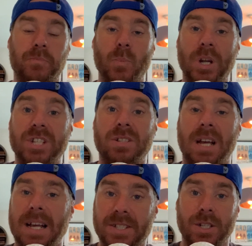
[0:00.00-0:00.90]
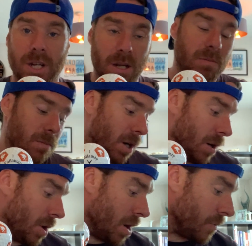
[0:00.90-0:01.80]
which, as you know,
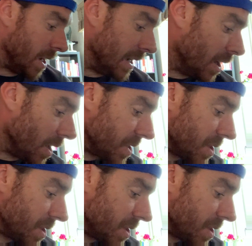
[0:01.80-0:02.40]
I really like,